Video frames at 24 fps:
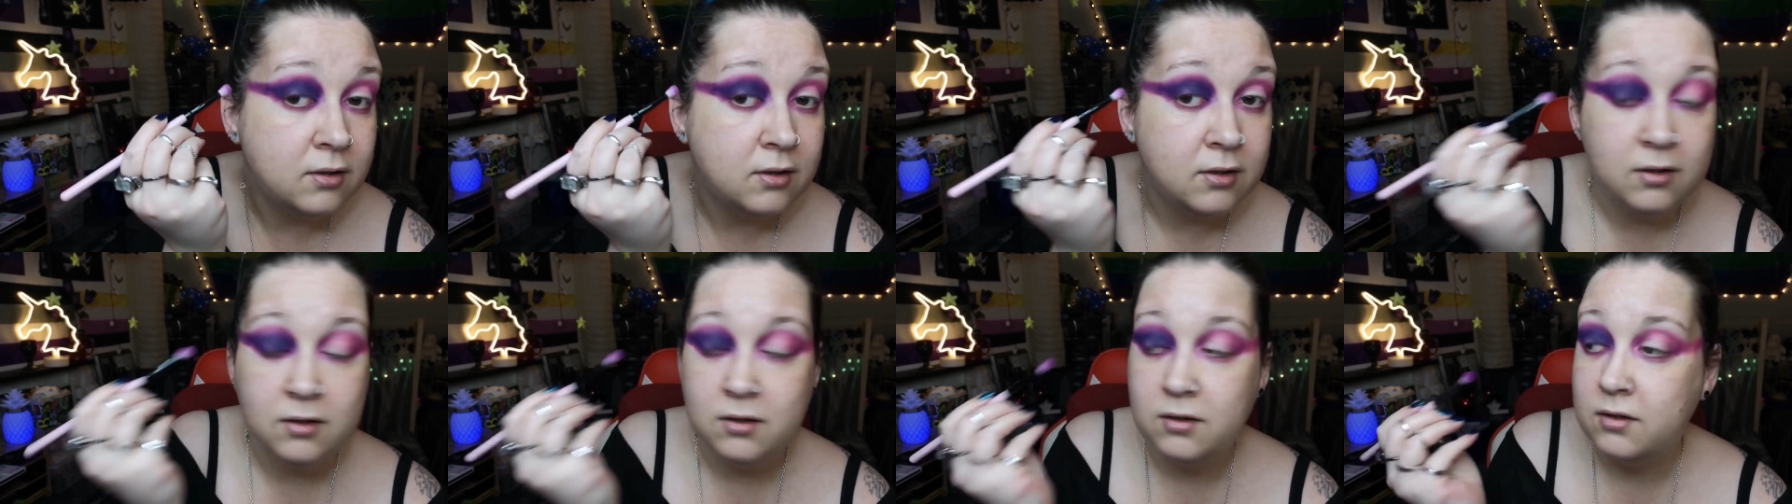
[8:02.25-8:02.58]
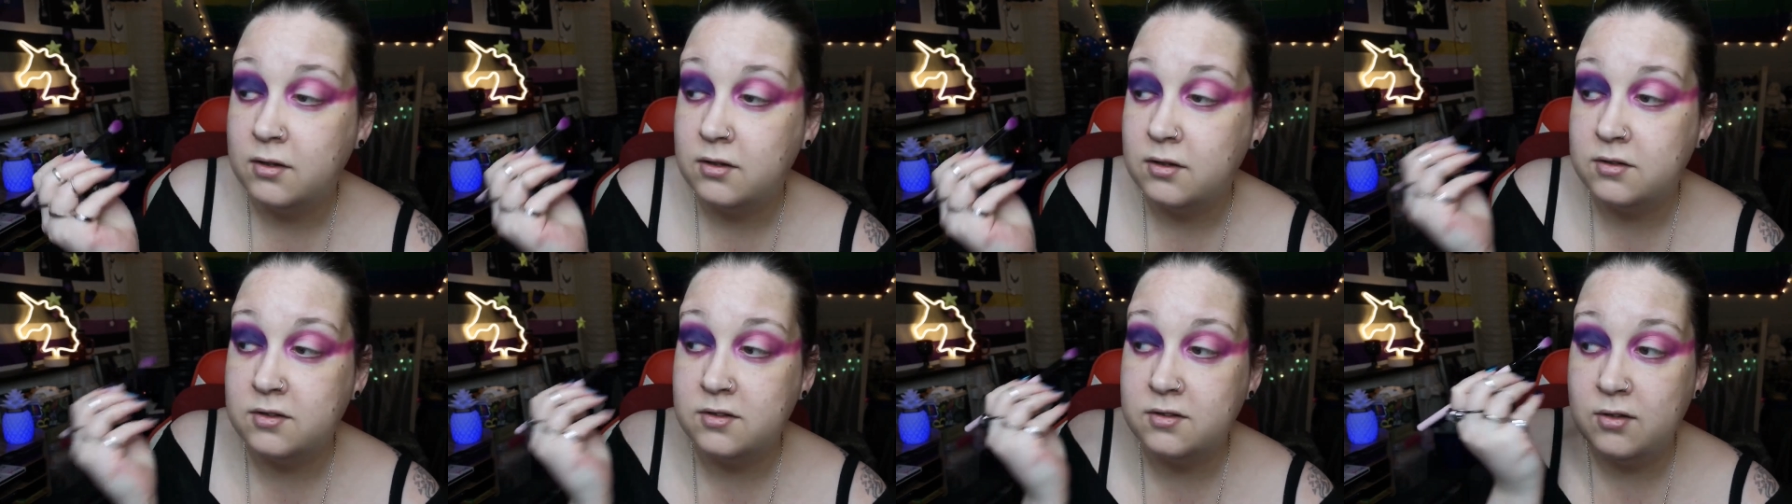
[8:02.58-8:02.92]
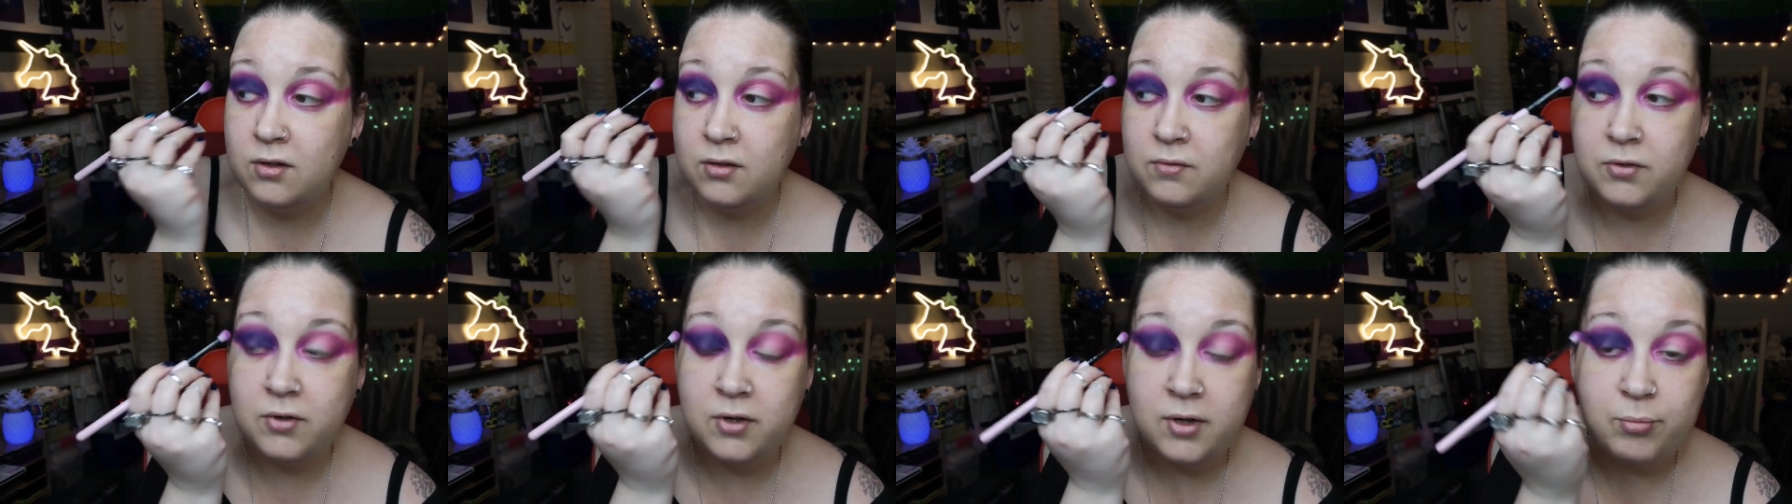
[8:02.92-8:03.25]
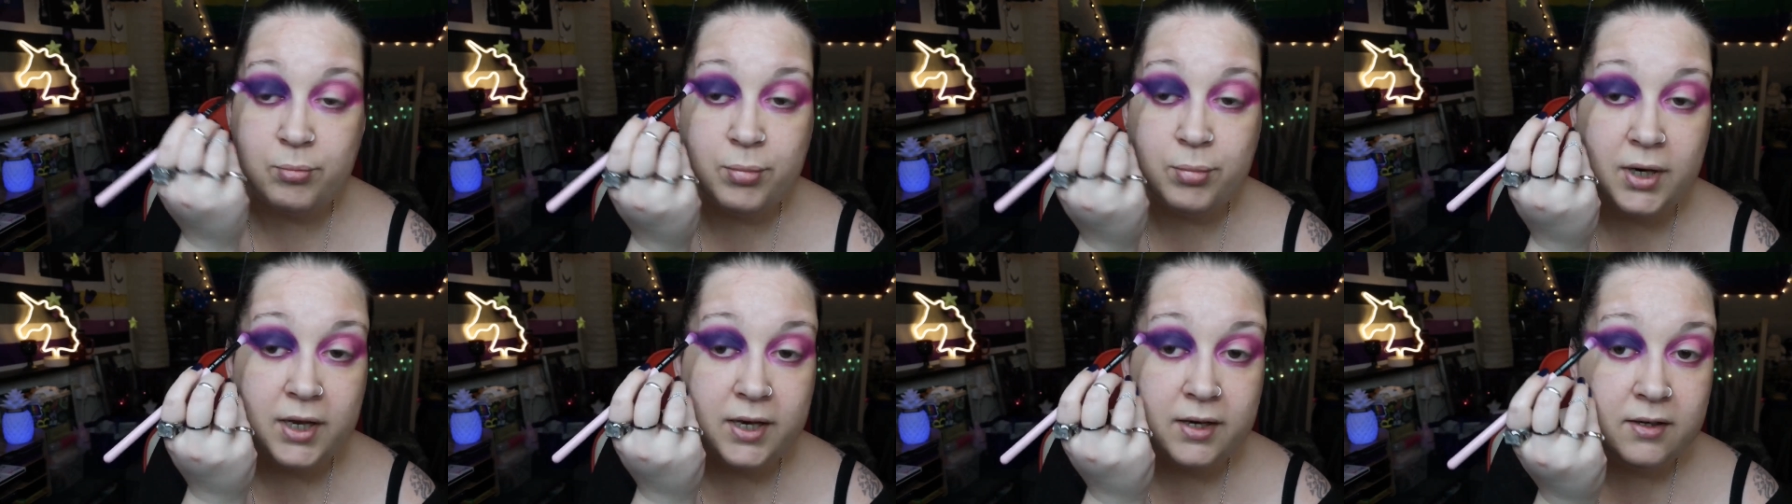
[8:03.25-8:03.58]
Because it's not very
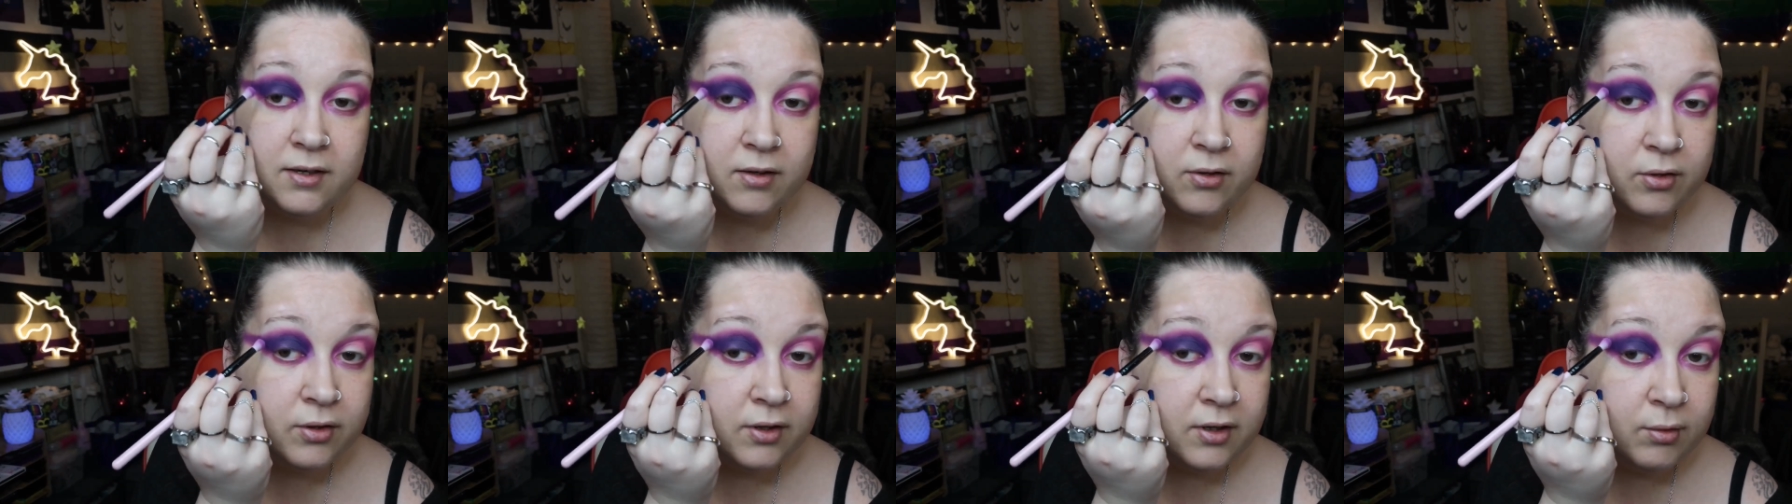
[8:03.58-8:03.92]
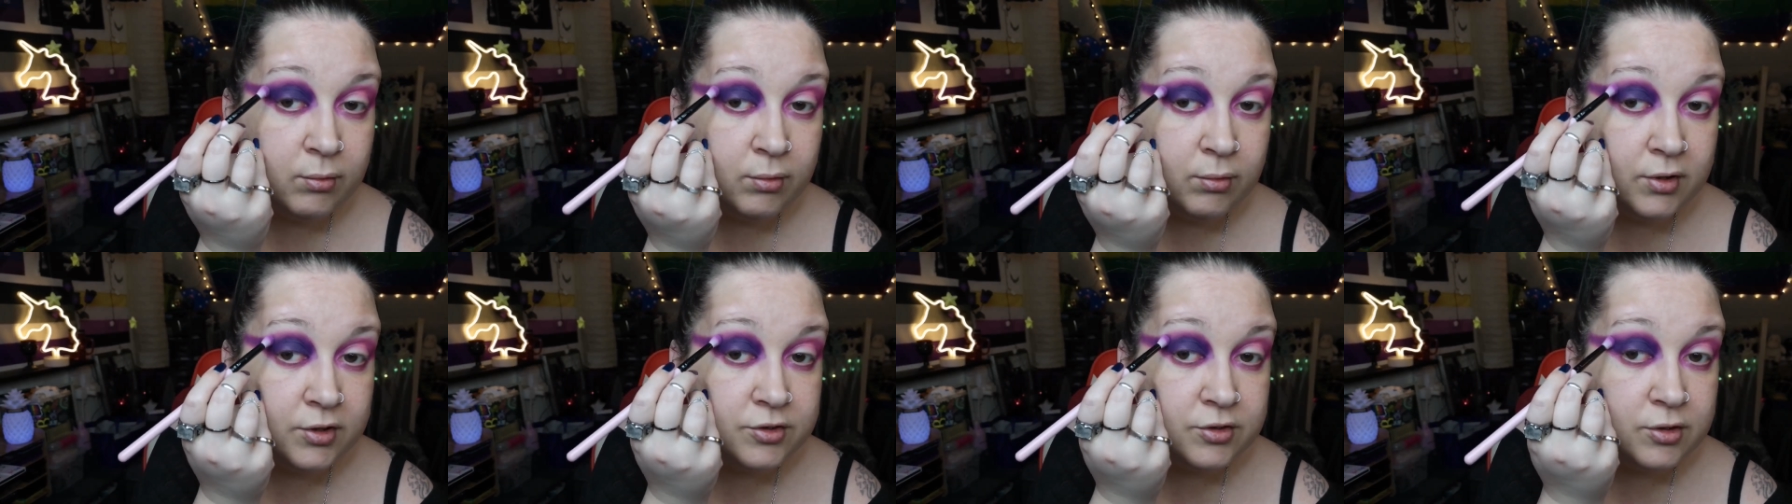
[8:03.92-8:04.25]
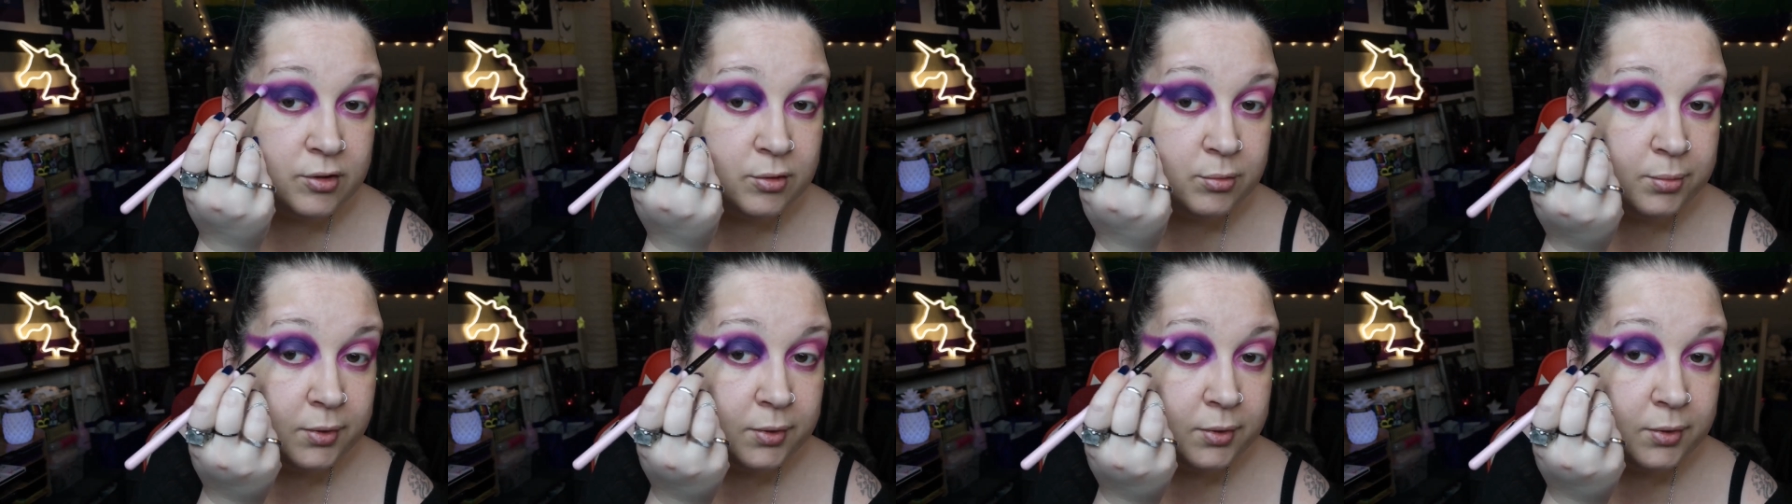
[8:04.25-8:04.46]
blended on the original,